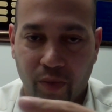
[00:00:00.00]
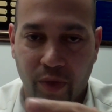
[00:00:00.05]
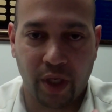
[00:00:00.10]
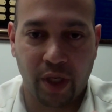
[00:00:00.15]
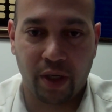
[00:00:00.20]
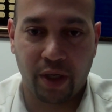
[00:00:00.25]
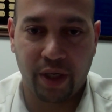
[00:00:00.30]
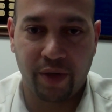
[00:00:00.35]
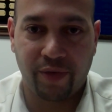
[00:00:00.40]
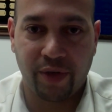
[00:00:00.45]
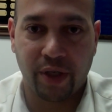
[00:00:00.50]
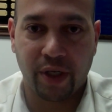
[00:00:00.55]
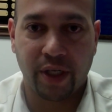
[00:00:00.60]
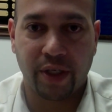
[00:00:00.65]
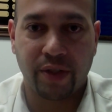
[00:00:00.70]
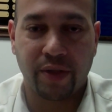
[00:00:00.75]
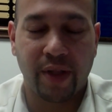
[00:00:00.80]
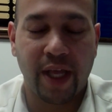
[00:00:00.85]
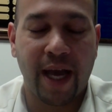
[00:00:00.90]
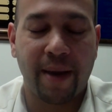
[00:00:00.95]
If you're
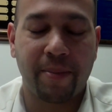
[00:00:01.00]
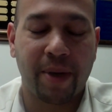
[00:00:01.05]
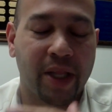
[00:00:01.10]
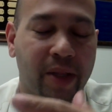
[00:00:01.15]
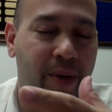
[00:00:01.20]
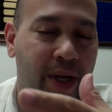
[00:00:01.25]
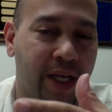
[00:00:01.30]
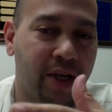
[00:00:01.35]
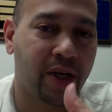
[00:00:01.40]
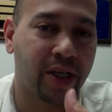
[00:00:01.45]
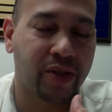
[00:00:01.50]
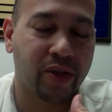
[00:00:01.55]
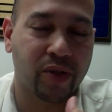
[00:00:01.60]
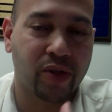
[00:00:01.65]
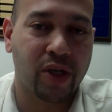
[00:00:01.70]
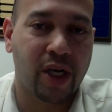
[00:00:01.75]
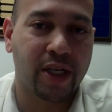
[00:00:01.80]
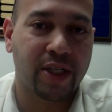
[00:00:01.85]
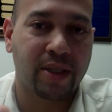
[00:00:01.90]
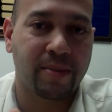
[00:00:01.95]
going to do that, by the way, it also
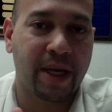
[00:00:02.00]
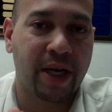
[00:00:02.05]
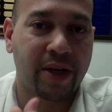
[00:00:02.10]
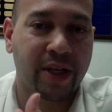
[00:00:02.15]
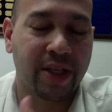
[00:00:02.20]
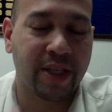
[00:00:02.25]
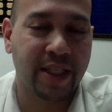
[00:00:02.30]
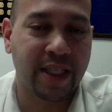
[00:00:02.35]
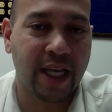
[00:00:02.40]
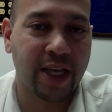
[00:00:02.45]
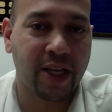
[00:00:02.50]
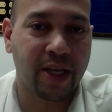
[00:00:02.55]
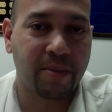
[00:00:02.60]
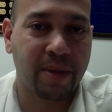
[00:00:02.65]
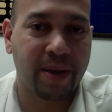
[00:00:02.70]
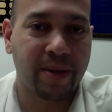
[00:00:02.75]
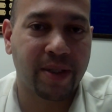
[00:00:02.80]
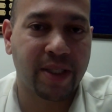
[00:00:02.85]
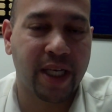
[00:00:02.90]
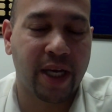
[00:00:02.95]
talks about in the 10
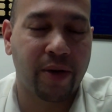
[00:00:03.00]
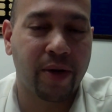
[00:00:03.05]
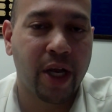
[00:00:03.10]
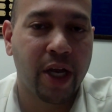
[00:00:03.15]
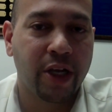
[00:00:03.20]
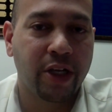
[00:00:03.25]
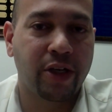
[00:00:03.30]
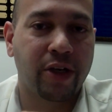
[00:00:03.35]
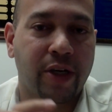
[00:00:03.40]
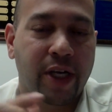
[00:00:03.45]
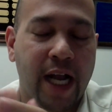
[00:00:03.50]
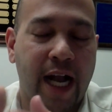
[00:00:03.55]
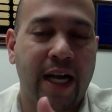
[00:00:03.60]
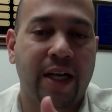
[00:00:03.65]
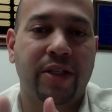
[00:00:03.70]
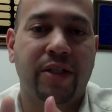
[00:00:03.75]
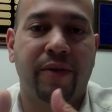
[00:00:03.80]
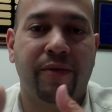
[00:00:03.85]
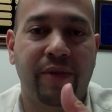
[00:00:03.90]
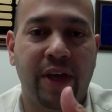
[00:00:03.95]
Commandments how your
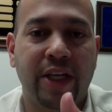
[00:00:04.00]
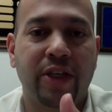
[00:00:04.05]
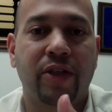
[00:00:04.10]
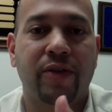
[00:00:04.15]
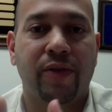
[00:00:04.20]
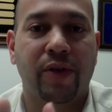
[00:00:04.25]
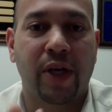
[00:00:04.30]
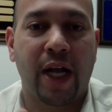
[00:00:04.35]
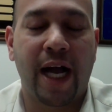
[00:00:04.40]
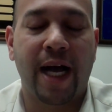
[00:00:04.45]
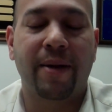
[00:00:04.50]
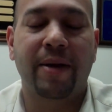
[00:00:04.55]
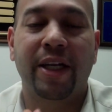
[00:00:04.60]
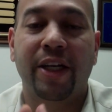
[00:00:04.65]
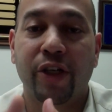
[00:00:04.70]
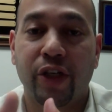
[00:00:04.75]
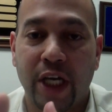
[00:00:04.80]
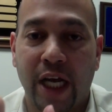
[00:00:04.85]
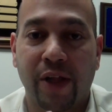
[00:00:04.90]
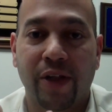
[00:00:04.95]
God is a vengeful God and
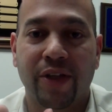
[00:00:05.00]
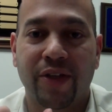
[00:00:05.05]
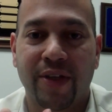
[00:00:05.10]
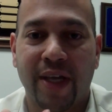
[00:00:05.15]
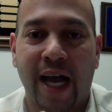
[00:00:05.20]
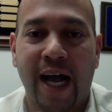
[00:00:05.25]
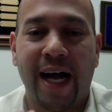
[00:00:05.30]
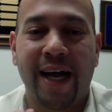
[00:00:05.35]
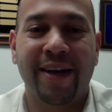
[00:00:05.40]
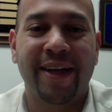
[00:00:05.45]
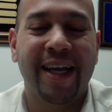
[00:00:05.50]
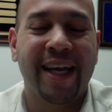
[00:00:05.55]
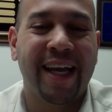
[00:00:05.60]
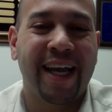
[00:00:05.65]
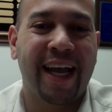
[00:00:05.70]
a jealous God,